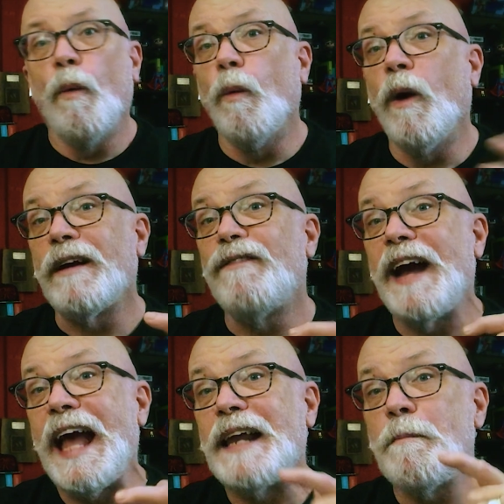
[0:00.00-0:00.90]
What if I
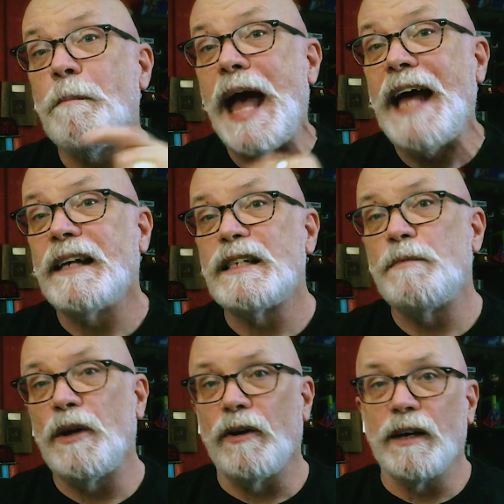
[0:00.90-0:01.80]
had a bad
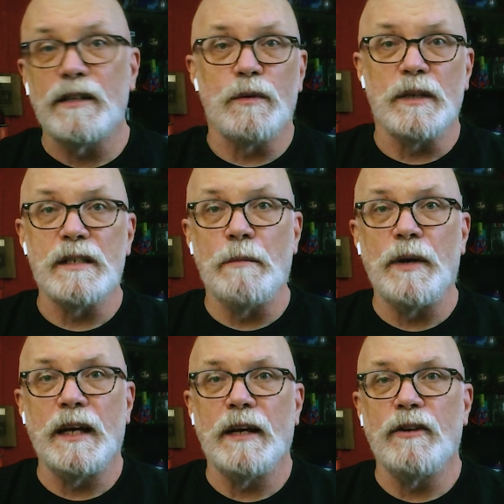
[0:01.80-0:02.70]
experience with
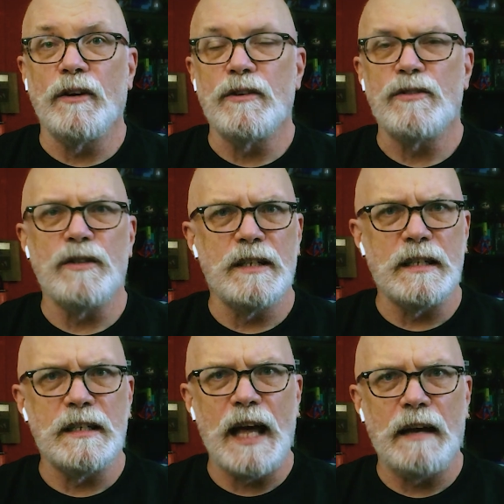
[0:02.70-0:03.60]
somebody in your industry?
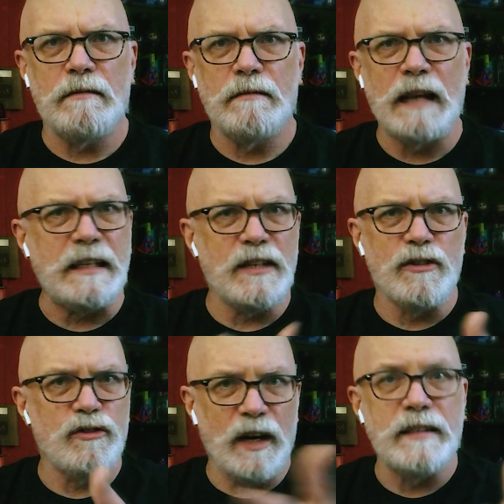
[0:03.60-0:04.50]
That
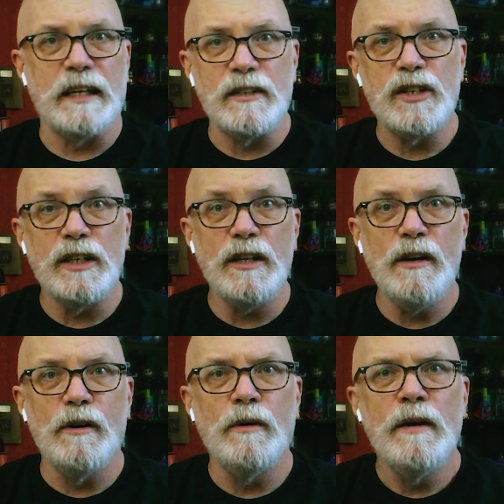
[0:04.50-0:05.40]
doesn't translate to
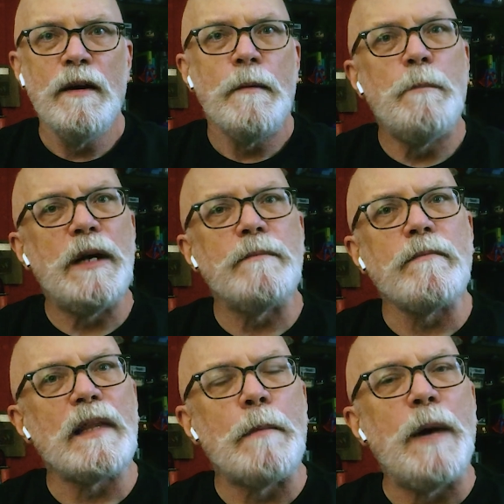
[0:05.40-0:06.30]
you, but
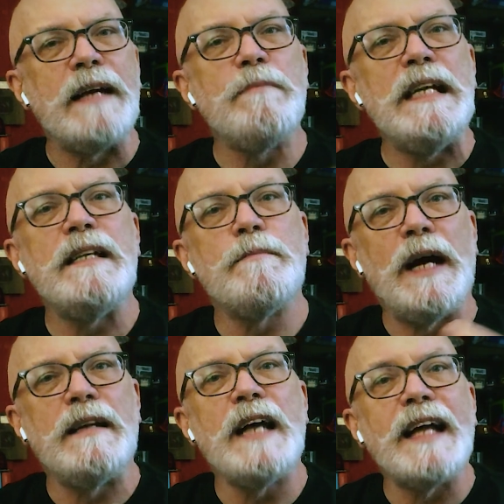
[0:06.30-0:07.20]
by
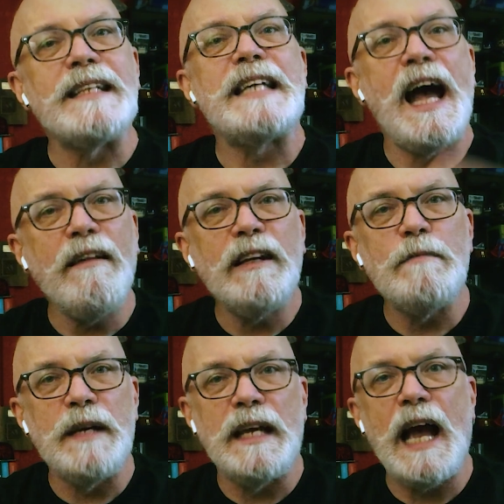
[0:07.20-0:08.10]
not telling
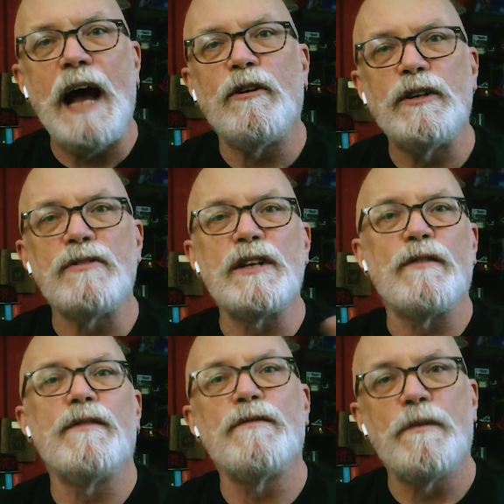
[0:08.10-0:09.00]
me how you're
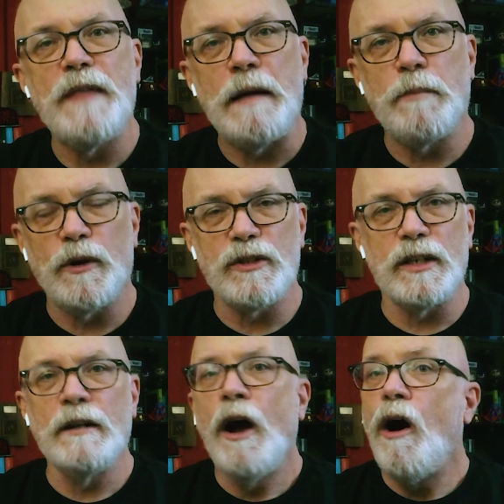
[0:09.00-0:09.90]
different from that
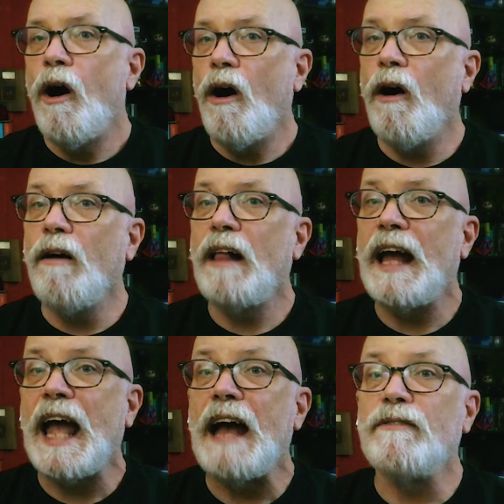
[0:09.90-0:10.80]
person, all I
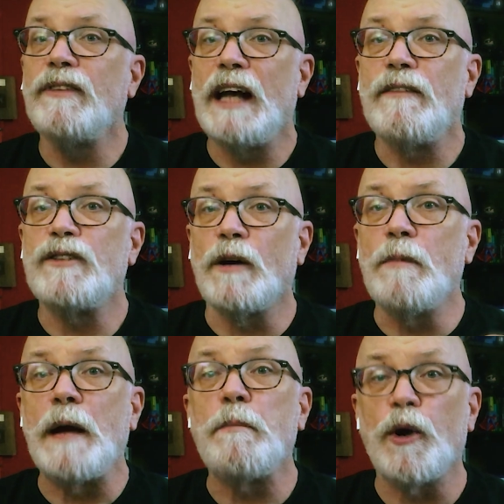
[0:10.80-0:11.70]
have left are
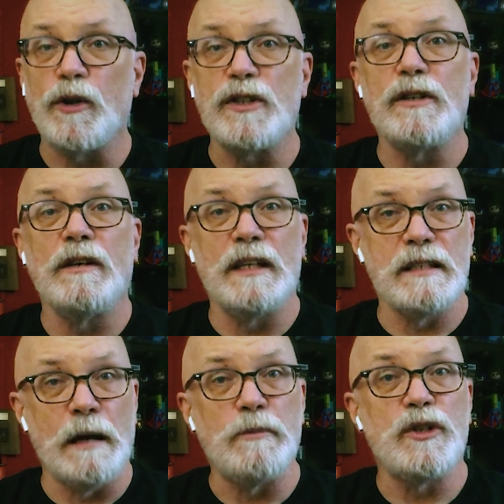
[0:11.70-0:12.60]
my personal
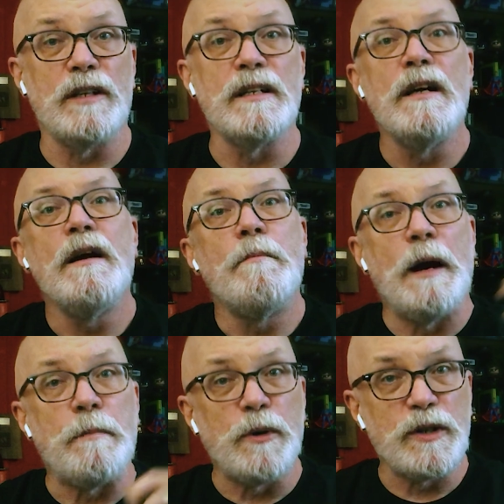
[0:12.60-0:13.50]
assumptions,
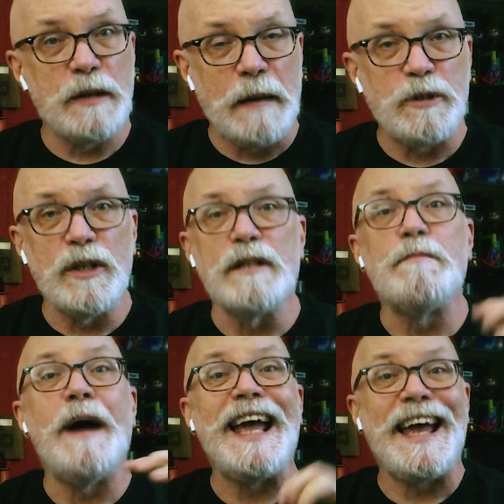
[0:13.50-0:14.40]
my perceptions,
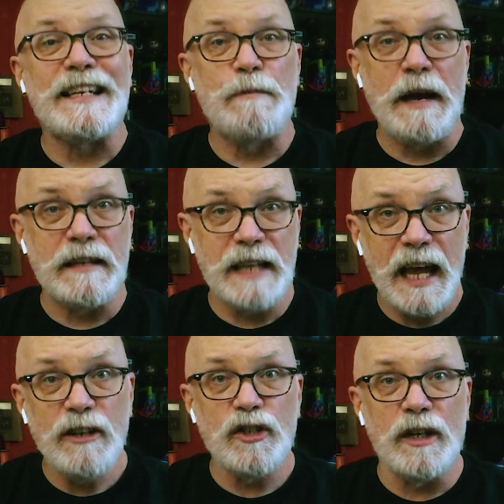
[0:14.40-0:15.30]
my
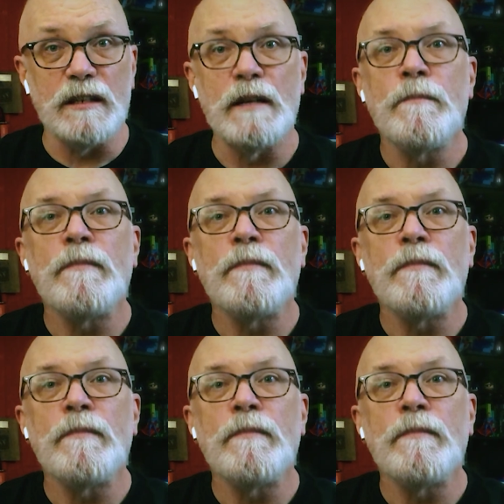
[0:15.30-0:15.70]
expectations